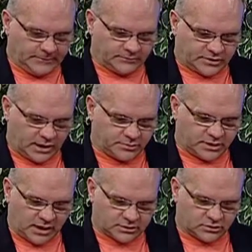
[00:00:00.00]

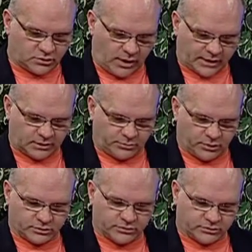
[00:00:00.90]
Same-sex attracted
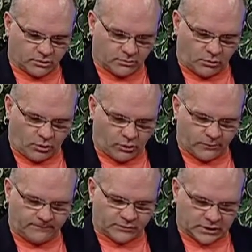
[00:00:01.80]
persons are
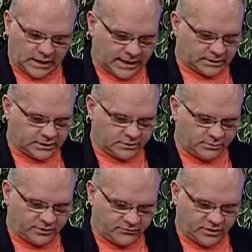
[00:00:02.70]
more likely to
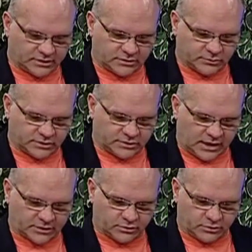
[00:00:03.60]
be victims of
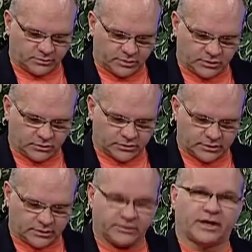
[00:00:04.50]
sexual abuse
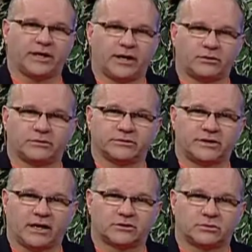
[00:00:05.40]
than
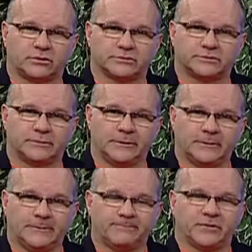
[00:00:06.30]
heterosexuals.
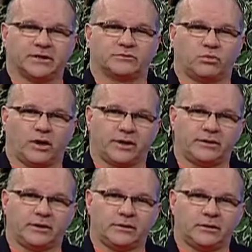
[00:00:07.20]
It's one of
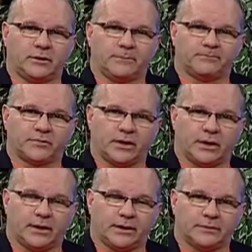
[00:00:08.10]
the
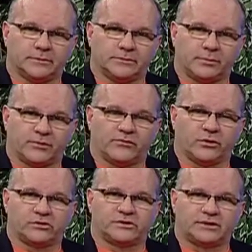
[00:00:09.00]

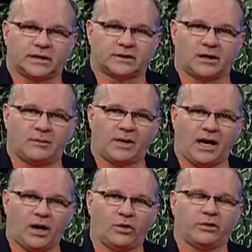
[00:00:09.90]
perversions that come
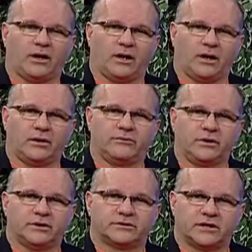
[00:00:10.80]
out of
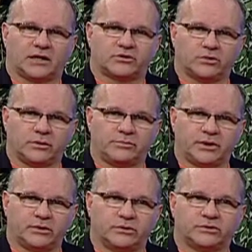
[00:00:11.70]
sexual
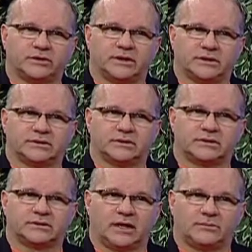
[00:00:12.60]
abuse is the
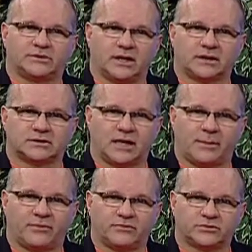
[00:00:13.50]
same-sex
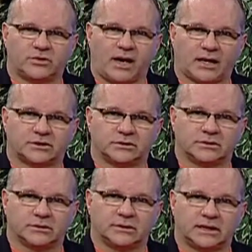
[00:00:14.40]
type of
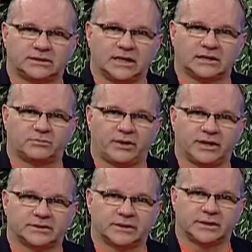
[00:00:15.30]
attraction that takes
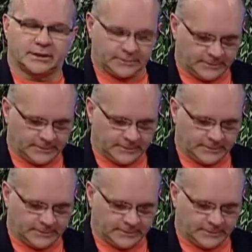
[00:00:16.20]
place in it.